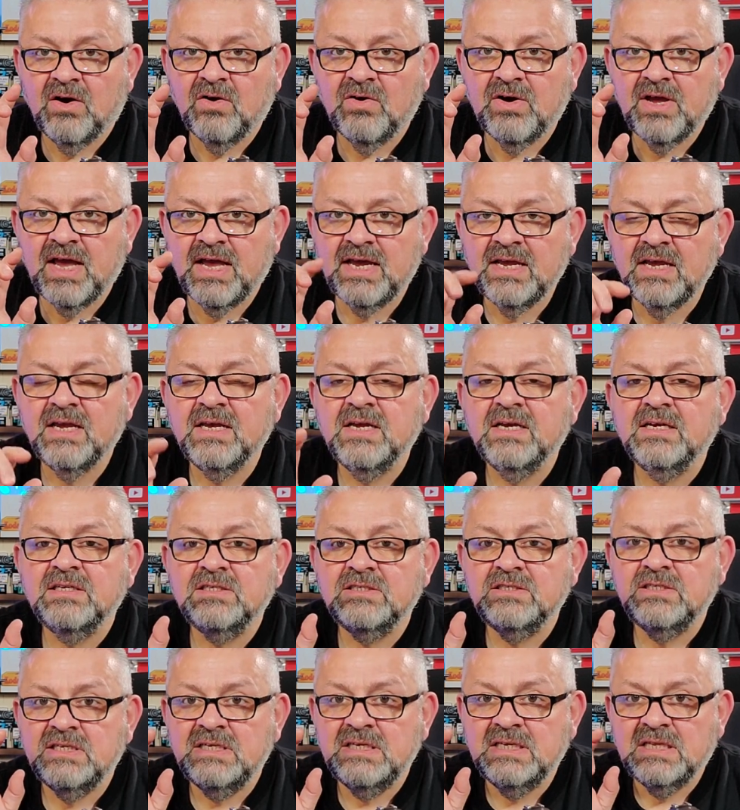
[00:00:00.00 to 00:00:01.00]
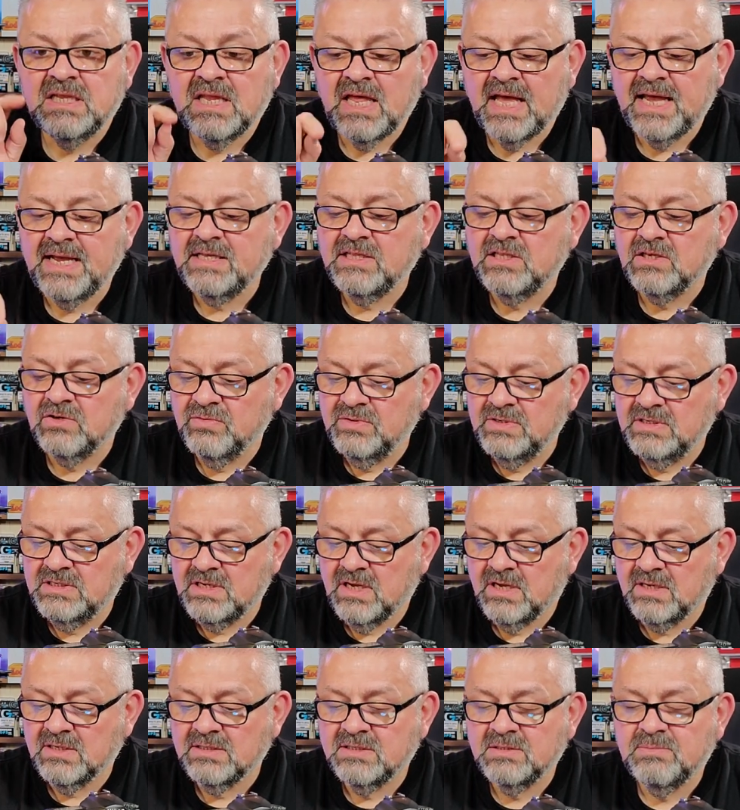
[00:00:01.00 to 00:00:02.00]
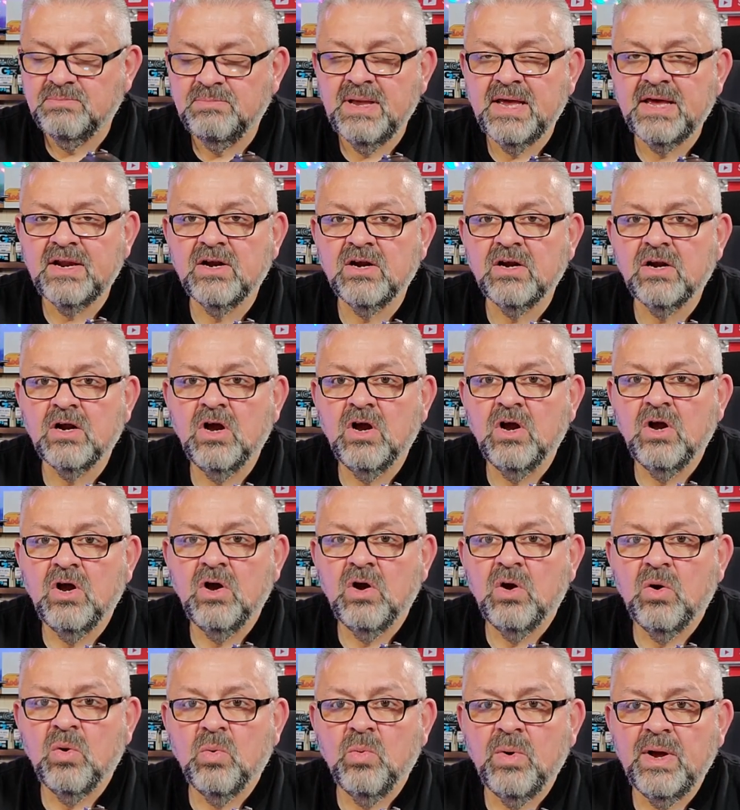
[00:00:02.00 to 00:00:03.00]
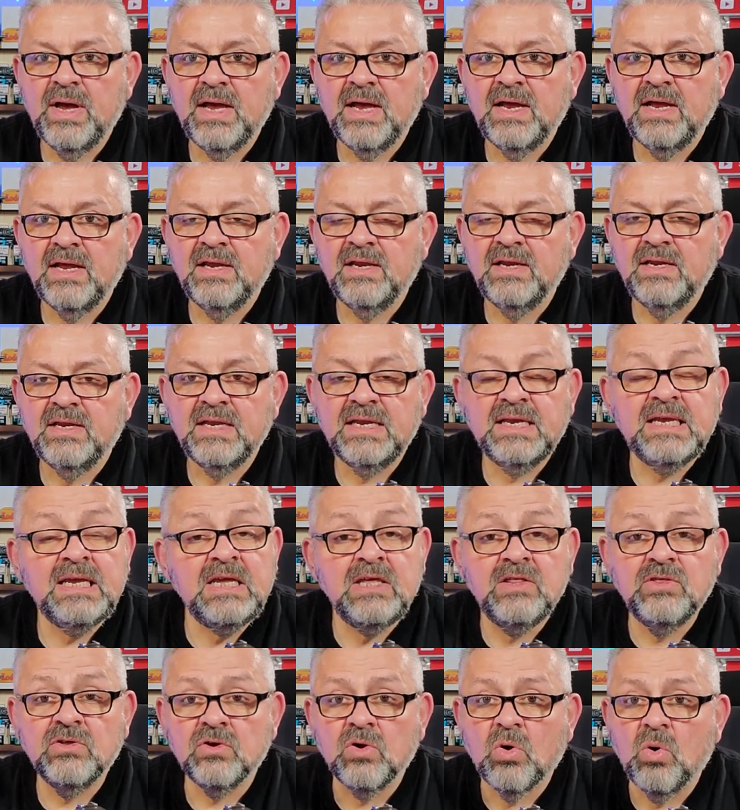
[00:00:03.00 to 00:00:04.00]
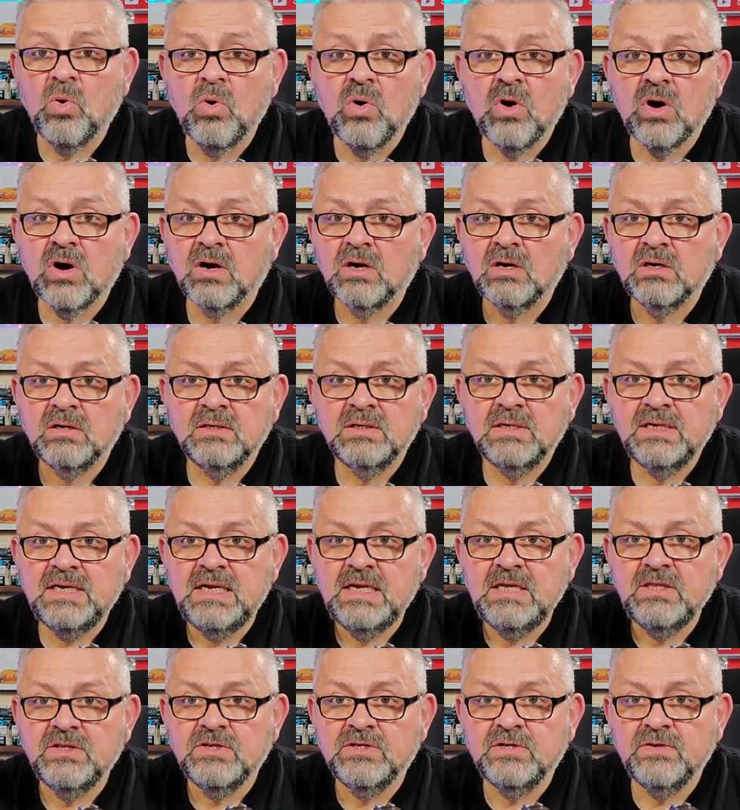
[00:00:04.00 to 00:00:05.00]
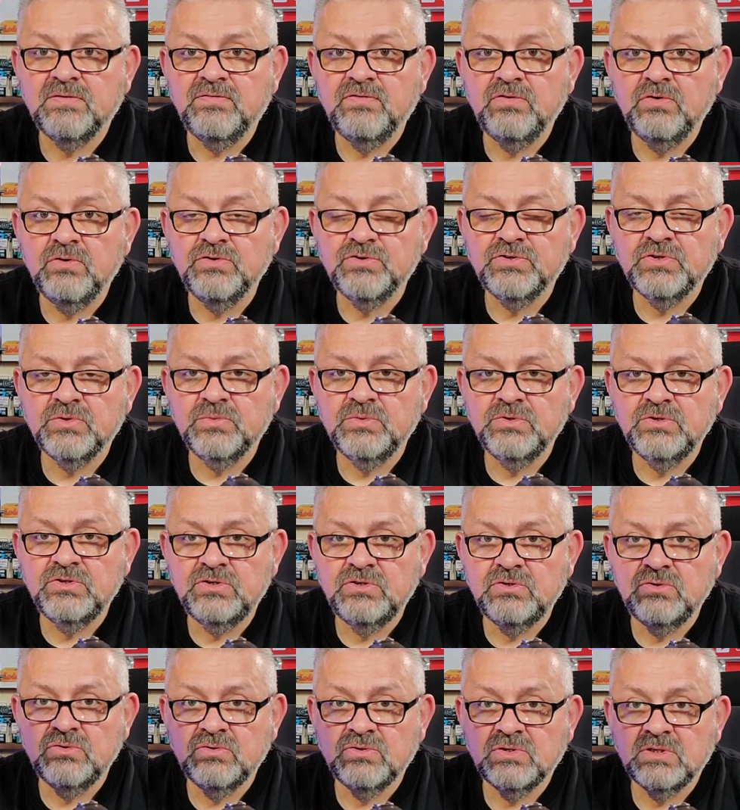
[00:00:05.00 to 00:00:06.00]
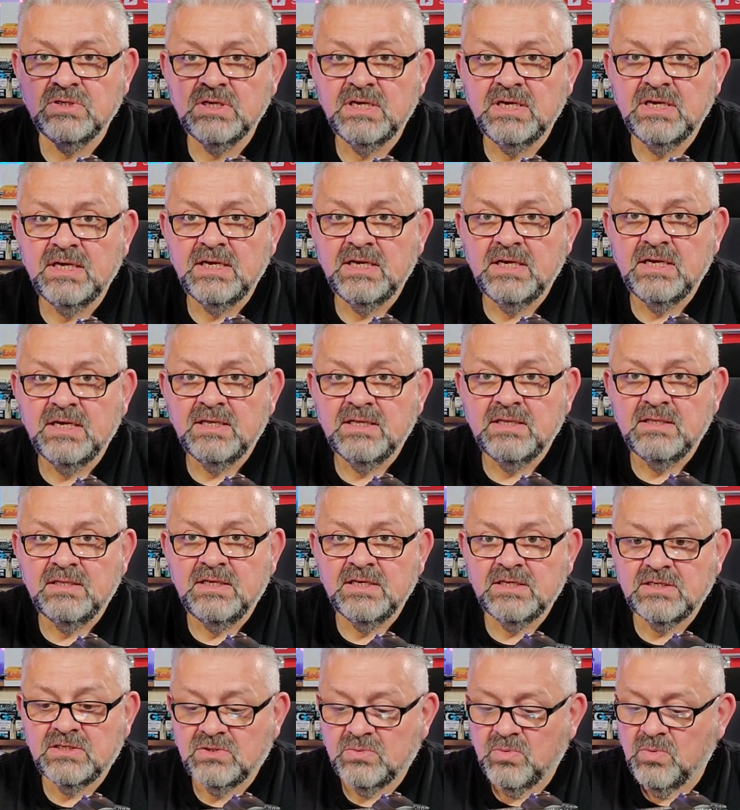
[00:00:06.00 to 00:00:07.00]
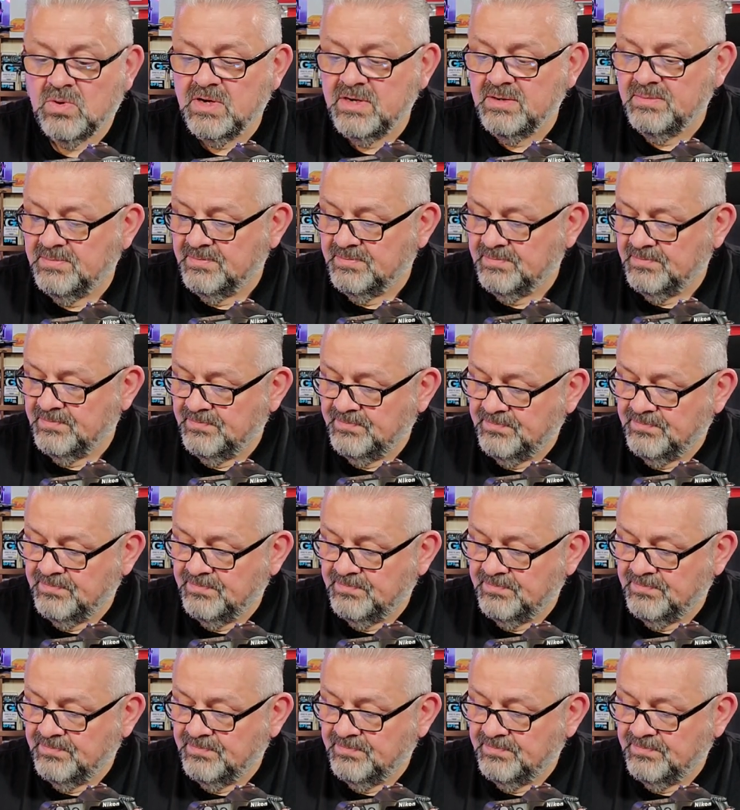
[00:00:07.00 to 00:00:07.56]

Okay, she liked the results better when either or, either diffuser was used. This one